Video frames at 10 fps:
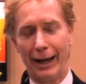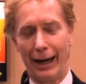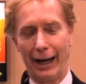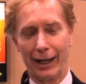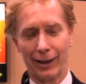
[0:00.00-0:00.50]

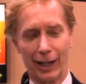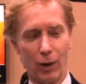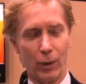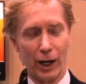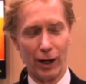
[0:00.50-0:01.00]
And I
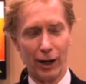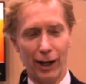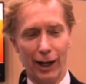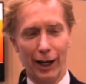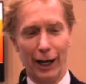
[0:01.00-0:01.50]
thought, well,
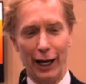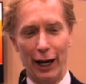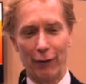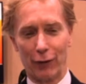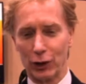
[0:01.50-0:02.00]

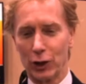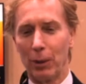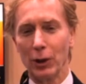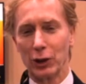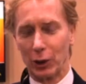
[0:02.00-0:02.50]
if we're
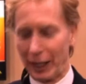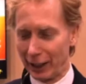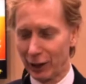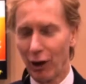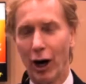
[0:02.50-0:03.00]
supposed to create
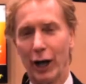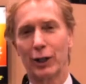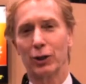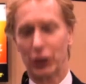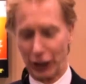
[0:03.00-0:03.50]
a
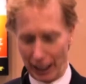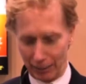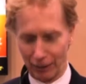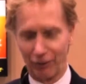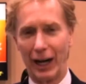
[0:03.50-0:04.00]
conical
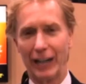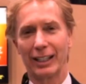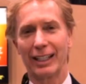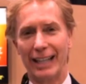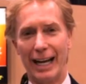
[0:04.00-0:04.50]
shape to find the
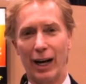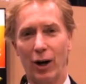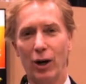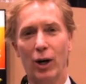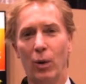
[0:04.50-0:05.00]

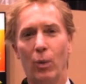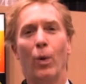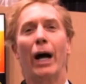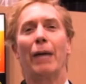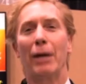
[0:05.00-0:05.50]
canal,
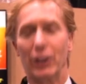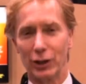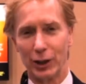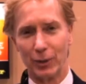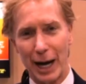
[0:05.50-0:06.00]
why am I
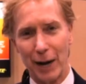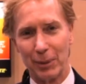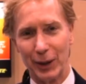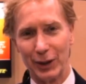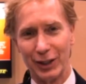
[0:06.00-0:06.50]
using round
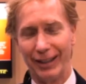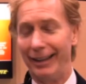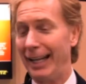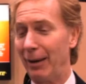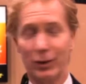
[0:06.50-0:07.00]
burrs?
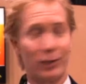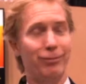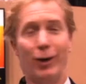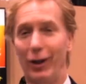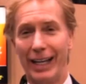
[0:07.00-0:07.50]
And that was
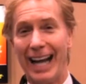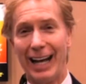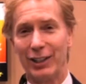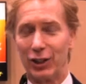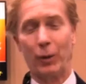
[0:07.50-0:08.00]
all they
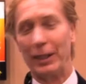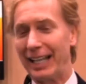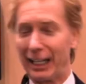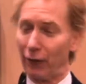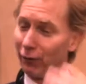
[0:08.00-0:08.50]
had. So we'd
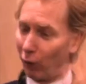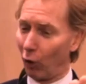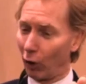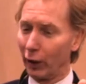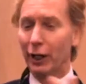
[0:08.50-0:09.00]
take a
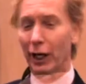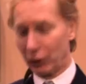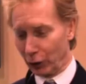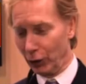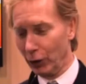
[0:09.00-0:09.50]
4, a
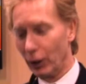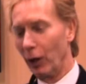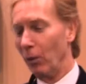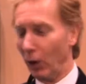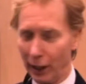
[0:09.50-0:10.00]
2,
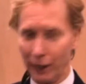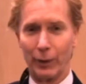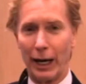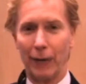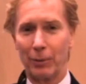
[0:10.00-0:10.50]
a 1
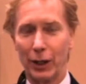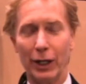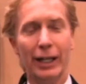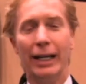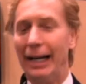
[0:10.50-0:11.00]
round
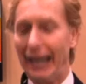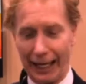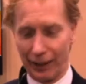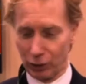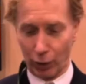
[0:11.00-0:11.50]
burr
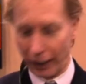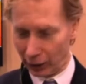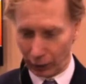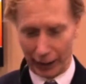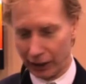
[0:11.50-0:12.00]
and tried
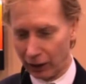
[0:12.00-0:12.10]
to create a